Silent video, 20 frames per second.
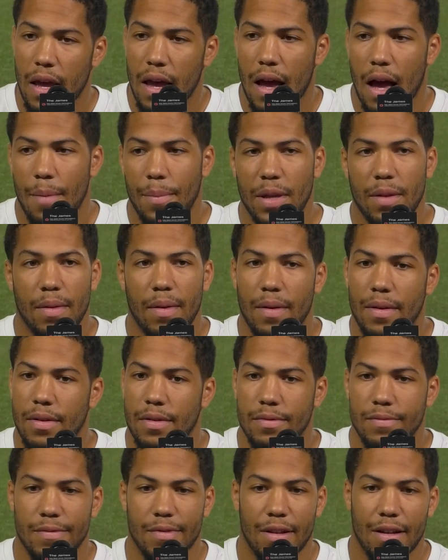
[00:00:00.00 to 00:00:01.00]
Yeah, I mean,
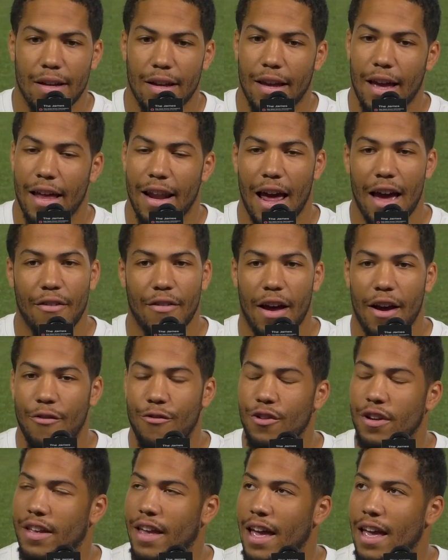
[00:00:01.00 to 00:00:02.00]
again,
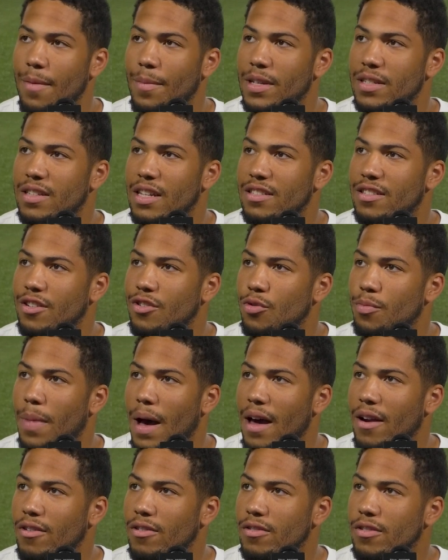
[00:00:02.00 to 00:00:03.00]
every game is a new
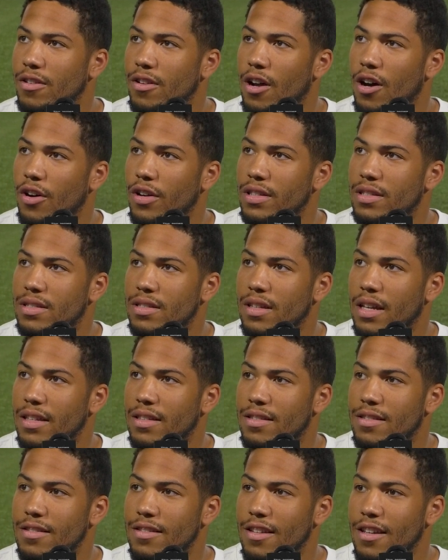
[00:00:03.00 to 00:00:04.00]
battle. You know,
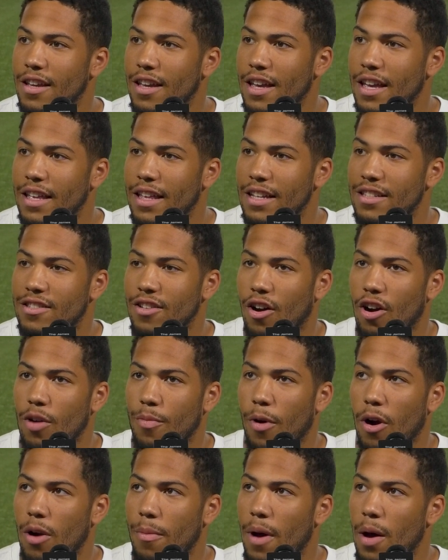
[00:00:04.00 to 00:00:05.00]
it's the hard
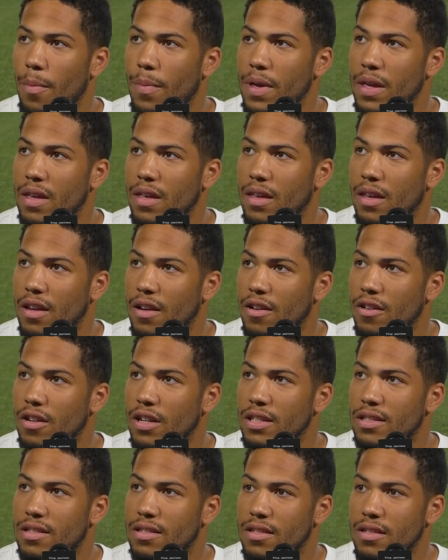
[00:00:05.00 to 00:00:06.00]
part about being here.
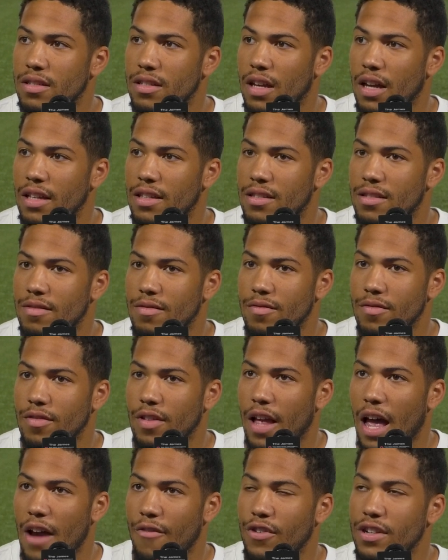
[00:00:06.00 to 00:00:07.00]
It's
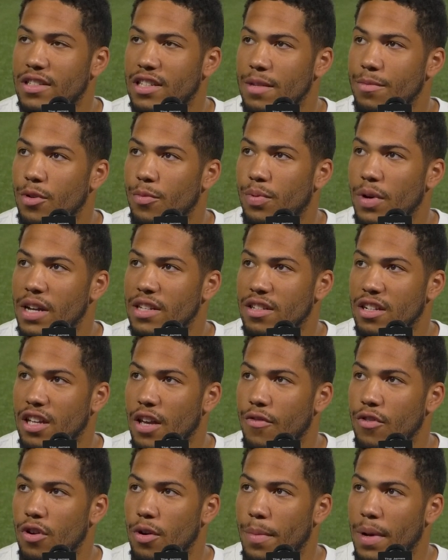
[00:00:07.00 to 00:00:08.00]
every team you play is going to
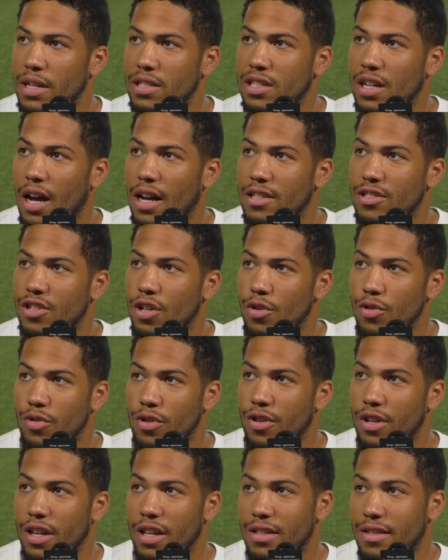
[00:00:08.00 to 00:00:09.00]
give you your best shot. So
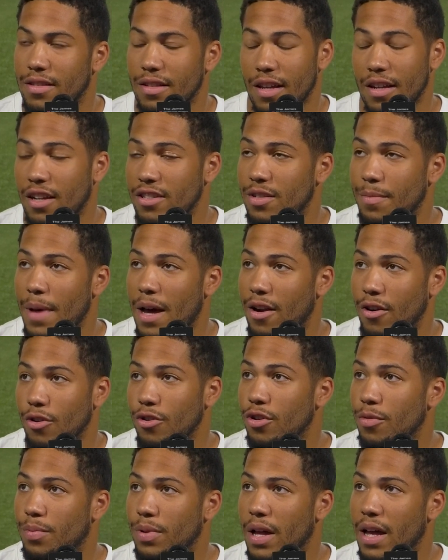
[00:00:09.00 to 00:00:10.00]
it doesn't matter
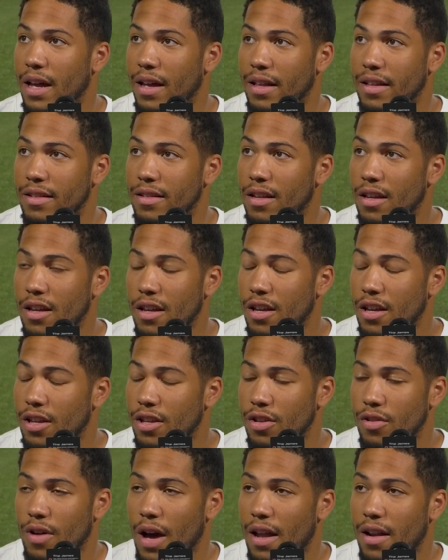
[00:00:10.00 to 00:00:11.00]
who you're playing.
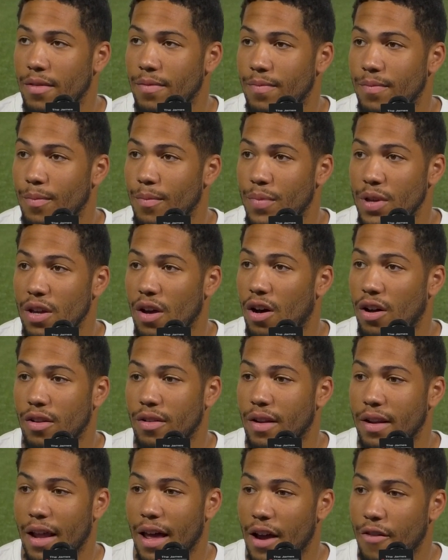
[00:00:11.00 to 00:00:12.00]
You got to be
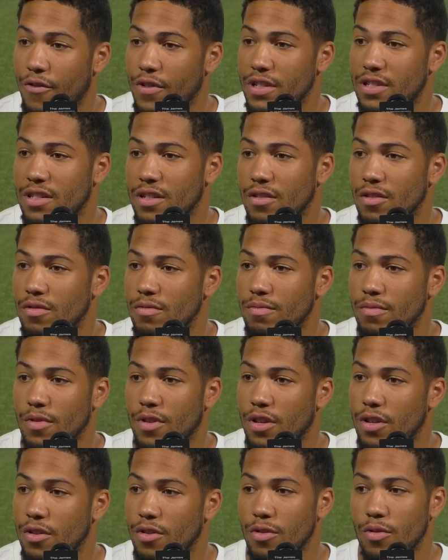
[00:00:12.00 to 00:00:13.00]
on every single
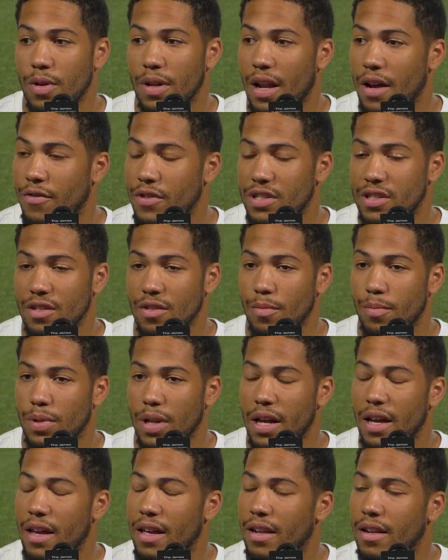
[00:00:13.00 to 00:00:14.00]
cue and every single
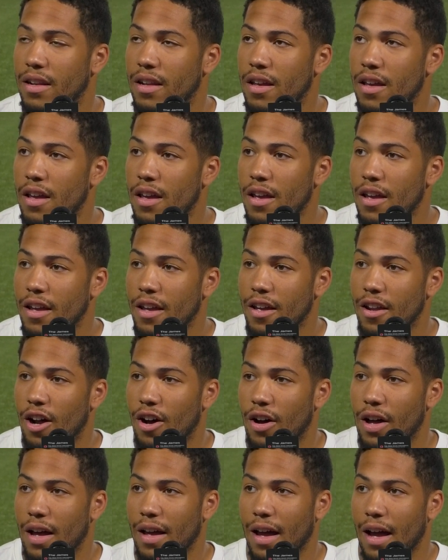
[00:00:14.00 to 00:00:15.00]
play. And, you
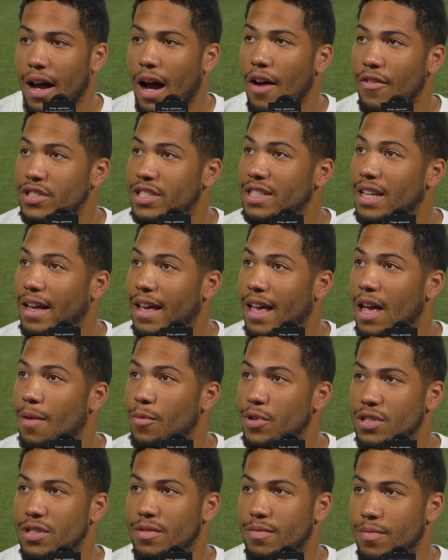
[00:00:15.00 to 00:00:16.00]
know, obviously that game
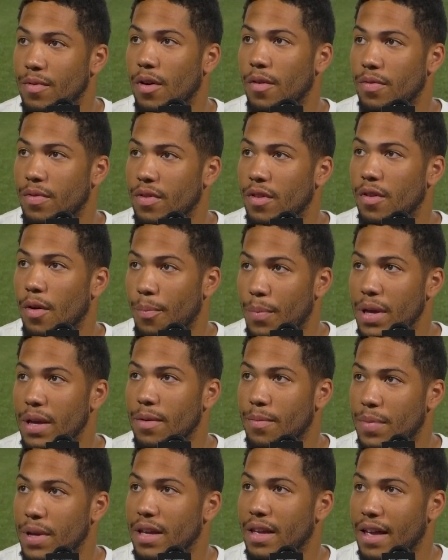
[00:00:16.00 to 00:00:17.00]
was a
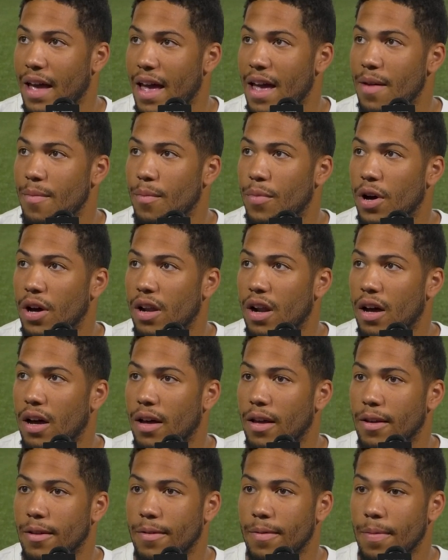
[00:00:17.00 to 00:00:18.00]
big, big game.
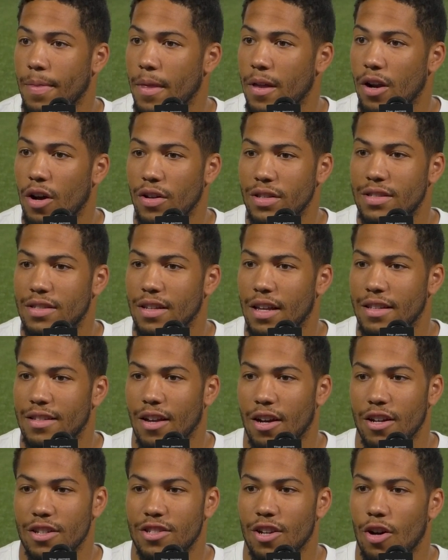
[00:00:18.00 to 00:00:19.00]
But, you know,
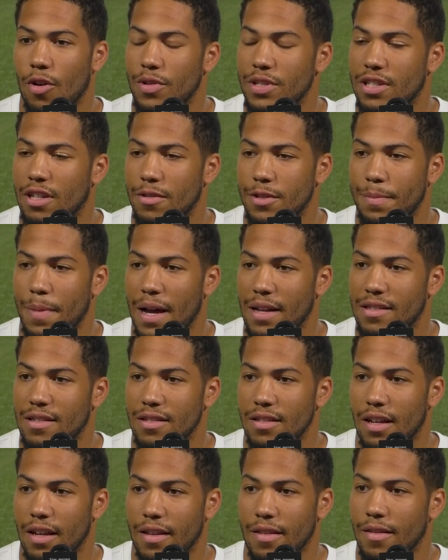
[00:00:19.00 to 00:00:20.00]
it's always comes back to,
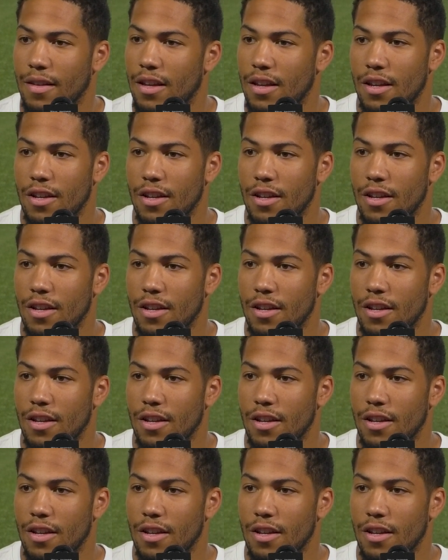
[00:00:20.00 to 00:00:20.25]
like,